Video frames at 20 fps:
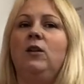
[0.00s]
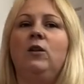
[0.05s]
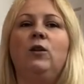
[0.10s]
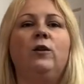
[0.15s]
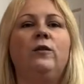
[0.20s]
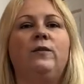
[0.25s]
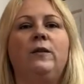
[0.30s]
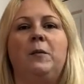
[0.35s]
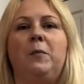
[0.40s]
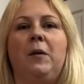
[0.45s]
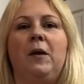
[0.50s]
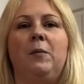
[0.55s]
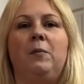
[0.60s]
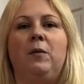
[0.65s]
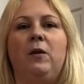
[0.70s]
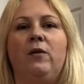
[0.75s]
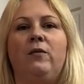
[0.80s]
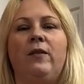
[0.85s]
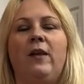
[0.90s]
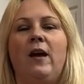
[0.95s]
Lovely
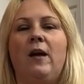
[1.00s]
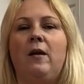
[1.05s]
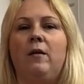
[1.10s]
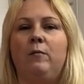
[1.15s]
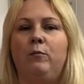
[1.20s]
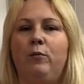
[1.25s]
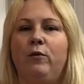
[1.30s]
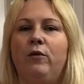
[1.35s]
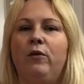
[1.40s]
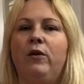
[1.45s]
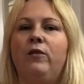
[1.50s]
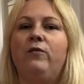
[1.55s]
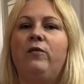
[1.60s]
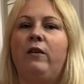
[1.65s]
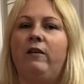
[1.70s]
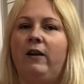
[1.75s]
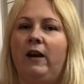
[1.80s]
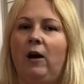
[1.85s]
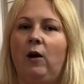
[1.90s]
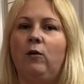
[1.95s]
people over there, brilliant,
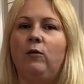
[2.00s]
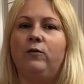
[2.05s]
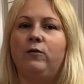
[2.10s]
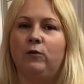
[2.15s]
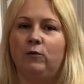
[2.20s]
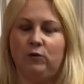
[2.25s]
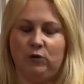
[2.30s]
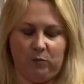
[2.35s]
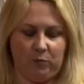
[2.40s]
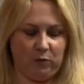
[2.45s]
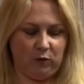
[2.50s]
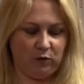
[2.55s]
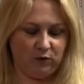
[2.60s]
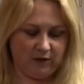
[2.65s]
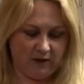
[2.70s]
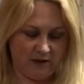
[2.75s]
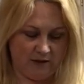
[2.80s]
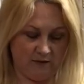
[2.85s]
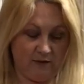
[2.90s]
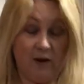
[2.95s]
very helpful,
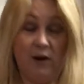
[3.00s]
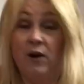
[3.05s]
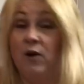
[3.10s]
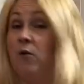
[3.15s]
supportive.